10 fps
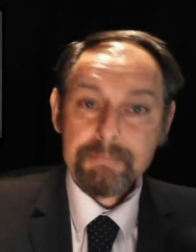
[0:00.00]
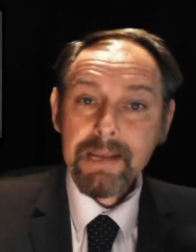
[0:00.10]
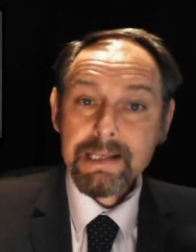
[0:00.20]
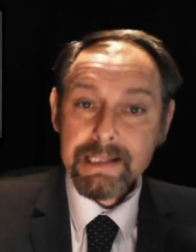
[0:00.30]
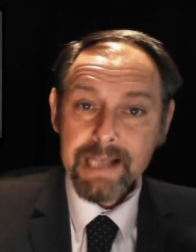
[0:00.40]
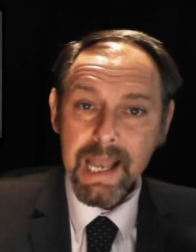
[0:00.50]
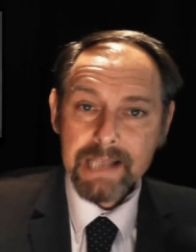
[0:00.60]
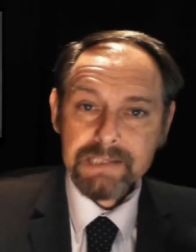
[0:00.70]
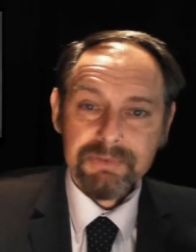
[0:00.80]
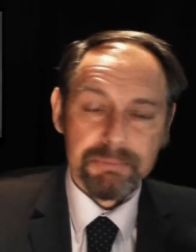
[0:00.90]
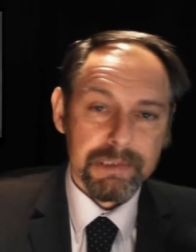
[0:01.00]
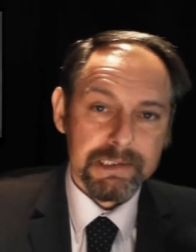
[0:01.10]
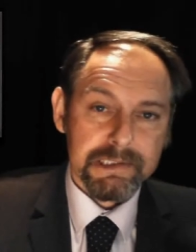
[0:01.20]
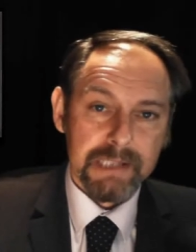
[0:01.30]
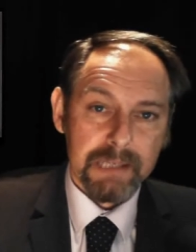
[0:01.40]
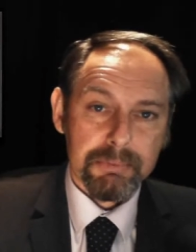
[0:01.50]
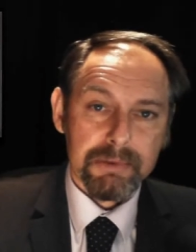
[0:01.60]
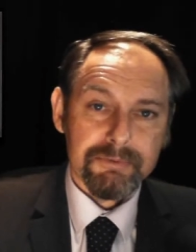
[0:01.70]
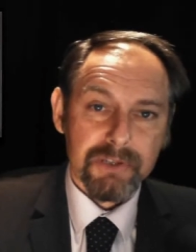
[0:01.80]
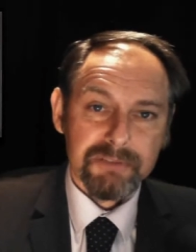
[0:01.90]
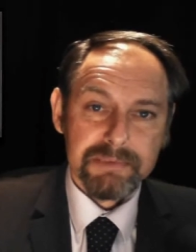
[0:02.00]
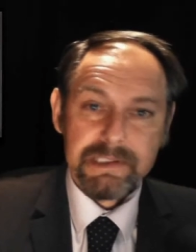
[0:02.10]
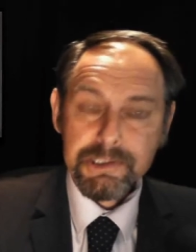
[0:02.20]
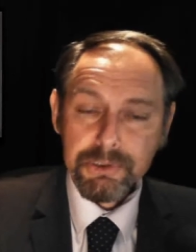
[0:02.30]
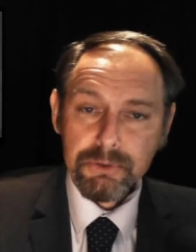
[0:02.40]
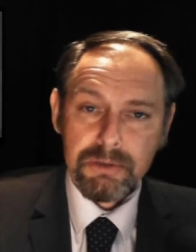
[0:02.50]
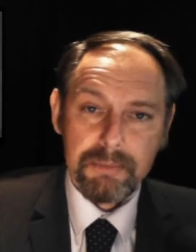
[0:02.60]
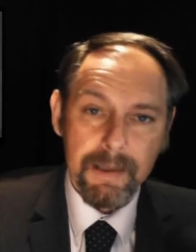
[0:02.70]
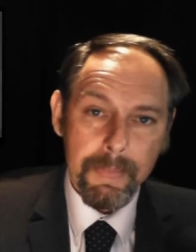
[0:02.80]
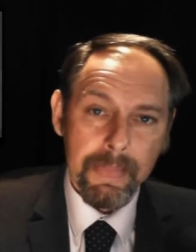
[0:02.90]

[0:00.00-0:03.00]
and make the case for Britain's deeper involvement in Europe.